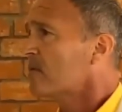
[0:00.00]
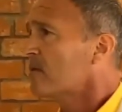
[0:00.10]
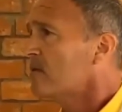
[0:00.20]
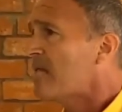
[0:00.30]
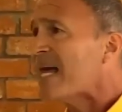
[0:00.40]

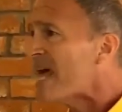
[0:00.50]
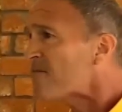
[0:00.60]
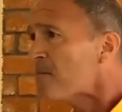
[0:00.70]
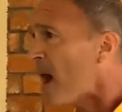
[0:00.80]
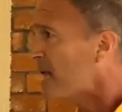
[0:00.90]
Not
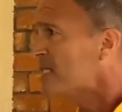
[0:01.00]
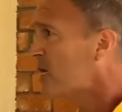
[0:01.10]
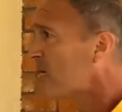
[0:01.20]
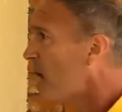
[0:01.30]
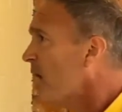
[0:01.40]
everybody's
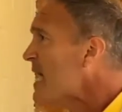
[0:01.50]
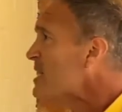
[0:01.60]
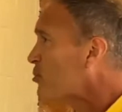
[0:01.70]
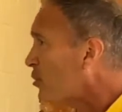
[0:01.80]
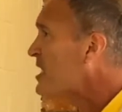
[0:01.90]
going to
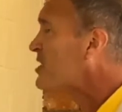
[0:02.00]
increase